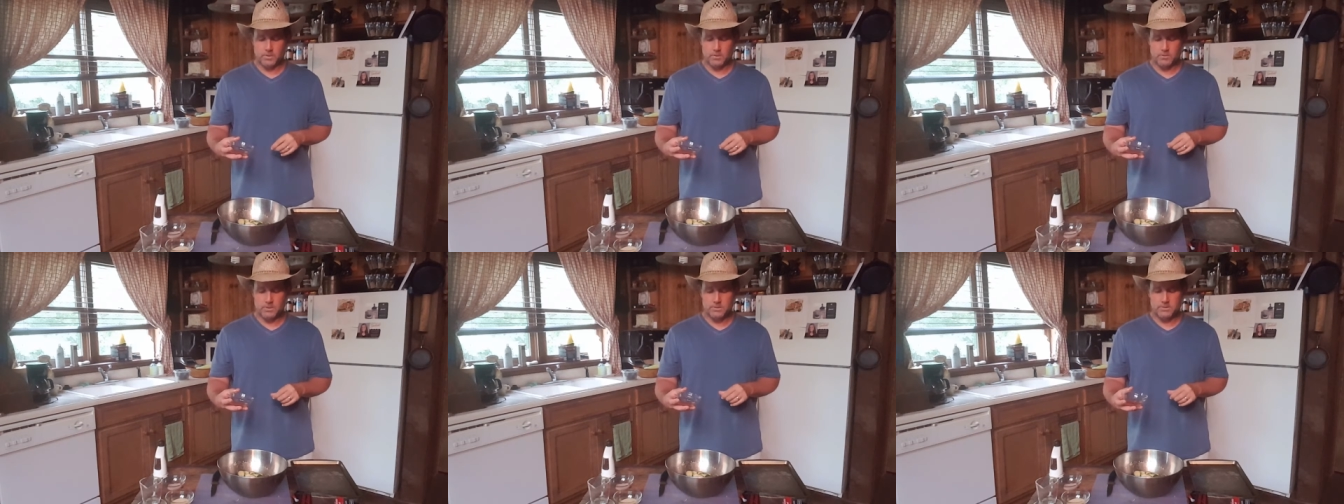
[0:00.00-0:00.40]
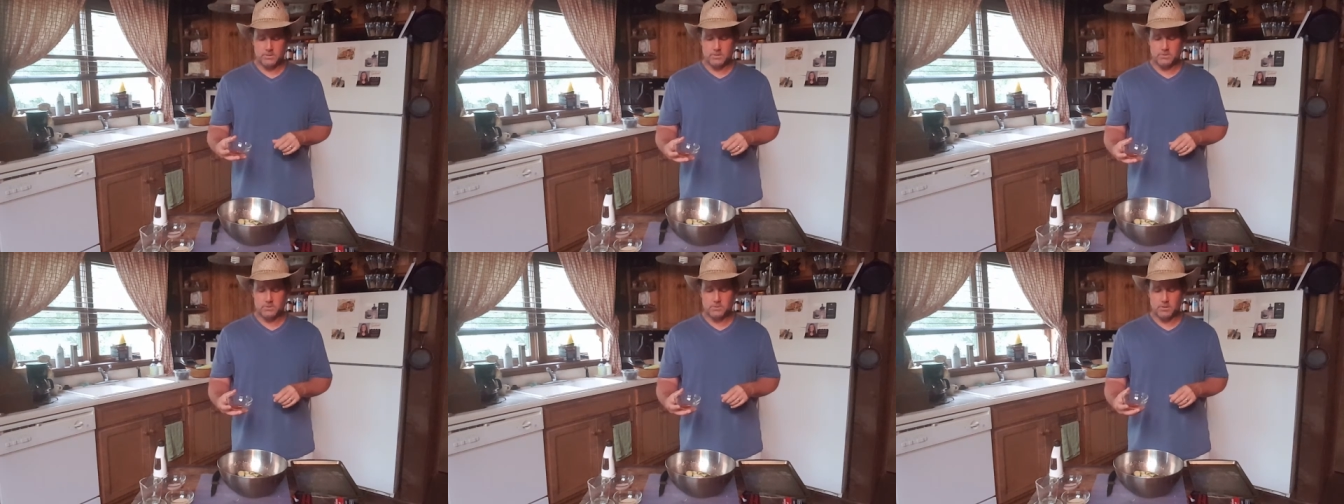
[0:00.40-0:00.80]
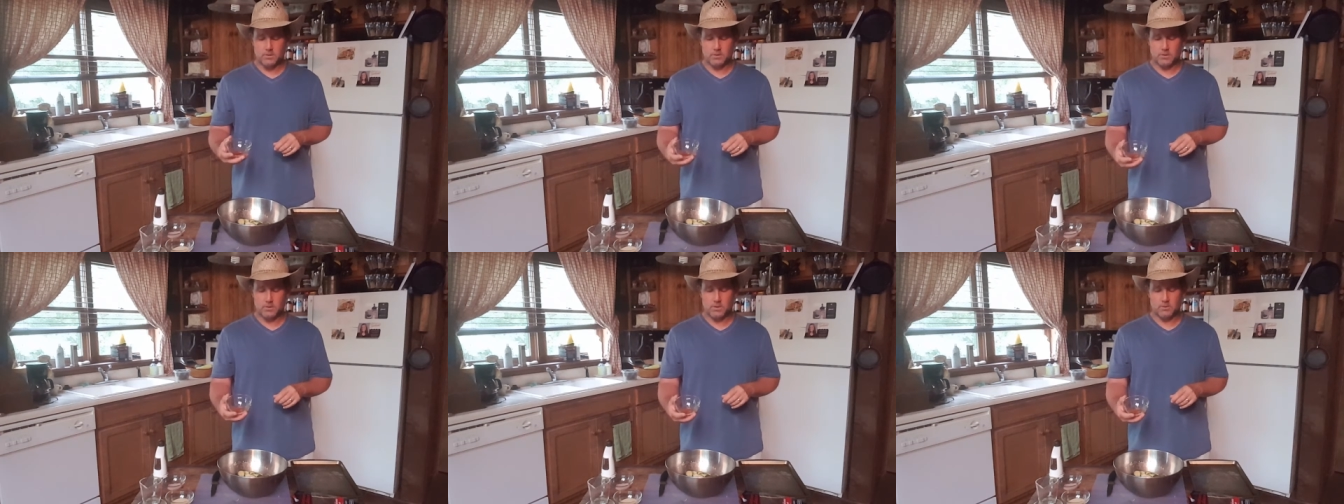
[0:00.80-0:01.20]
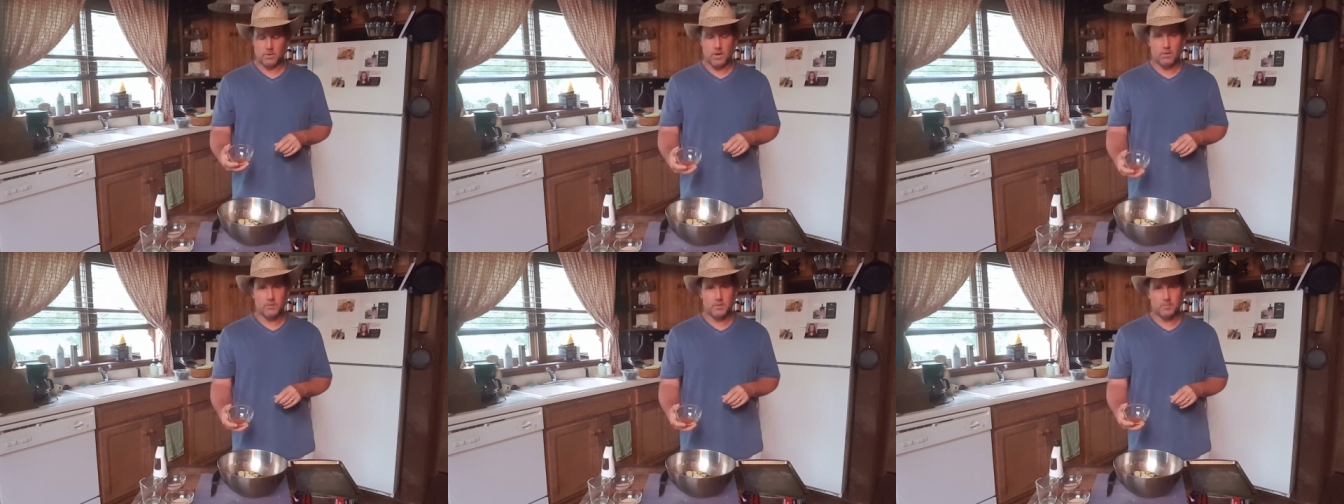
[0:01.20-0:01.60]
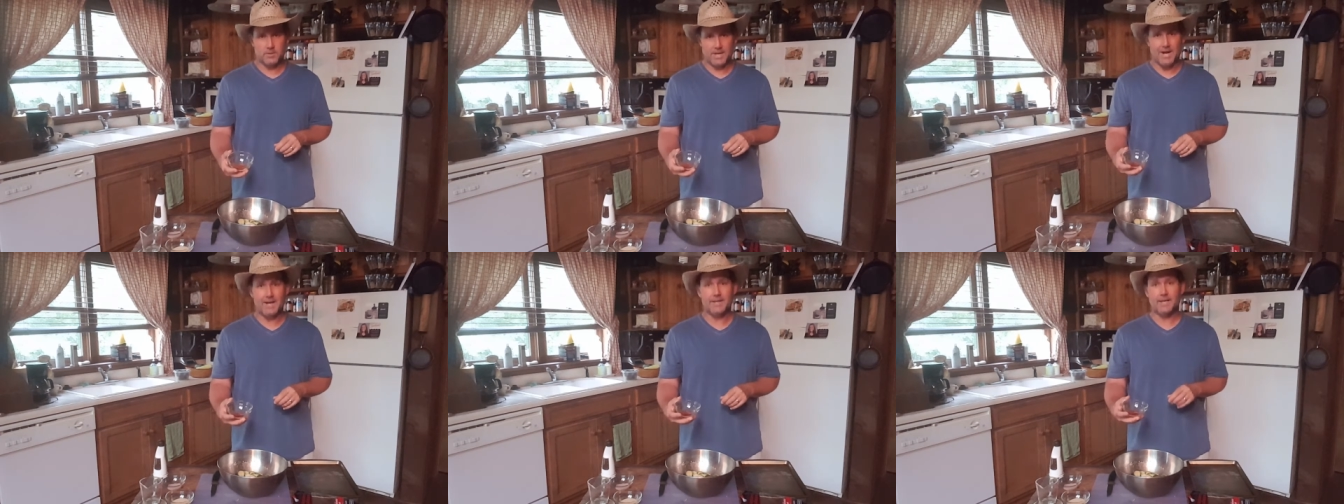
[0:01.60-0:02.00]
This is ground up
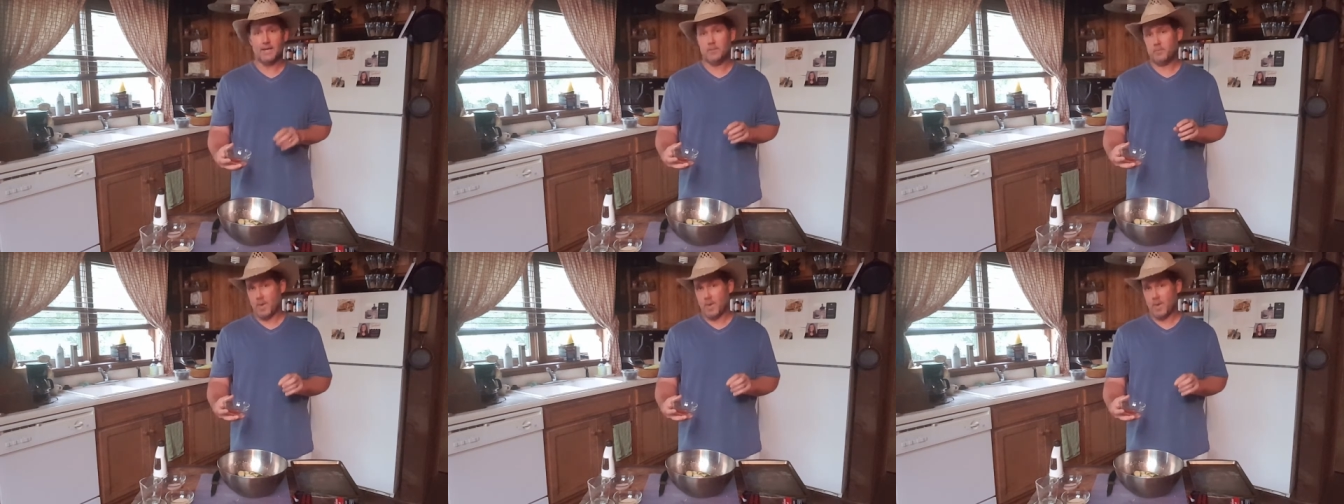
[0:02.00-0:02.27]
cayenne